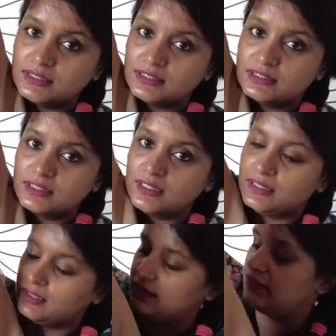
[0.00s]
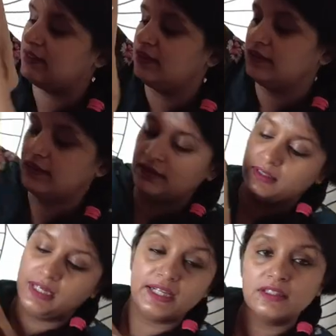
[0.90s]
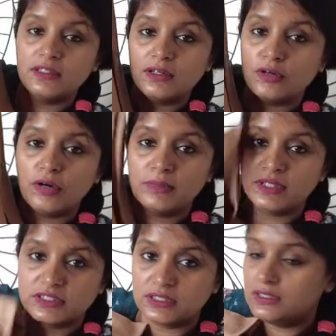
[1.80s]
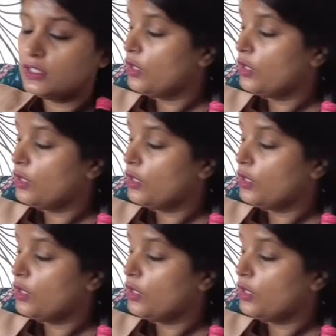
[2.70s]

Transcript: it is really a great combination.